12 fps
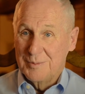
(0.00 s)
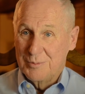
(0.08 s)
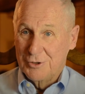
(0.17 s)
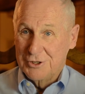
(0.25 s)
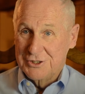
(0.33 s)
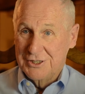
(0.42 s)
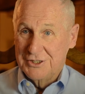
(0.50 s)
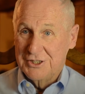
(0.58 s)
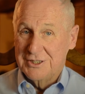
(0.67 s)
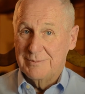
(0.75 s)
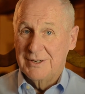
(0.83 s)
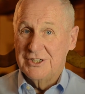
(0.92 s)
person
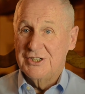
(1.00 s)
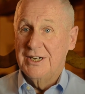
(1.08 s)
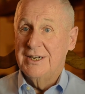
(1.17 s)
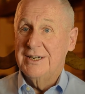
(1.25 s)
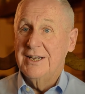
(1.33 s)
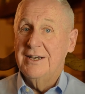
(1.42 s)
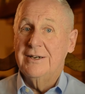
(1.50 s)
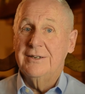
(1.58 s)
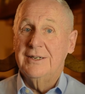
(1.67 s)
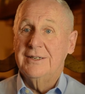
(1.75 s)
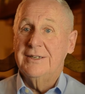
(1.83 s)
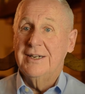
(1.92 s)
just by sitting
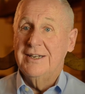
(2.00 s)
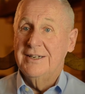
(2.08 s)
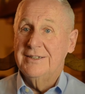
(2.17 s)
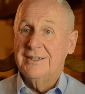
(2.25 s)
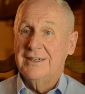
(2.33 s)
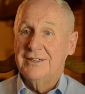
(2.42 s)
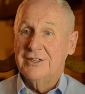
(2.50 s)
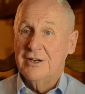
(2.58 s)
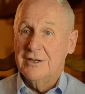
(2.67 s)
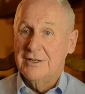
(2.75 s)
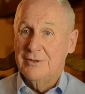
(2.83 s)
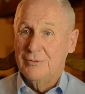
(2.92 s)
down and
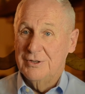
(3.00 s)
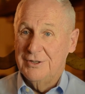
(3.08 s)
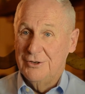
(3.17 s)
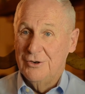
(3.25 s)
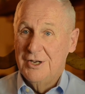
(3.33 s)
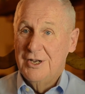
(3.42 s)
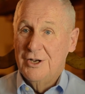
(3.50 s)
talking with you,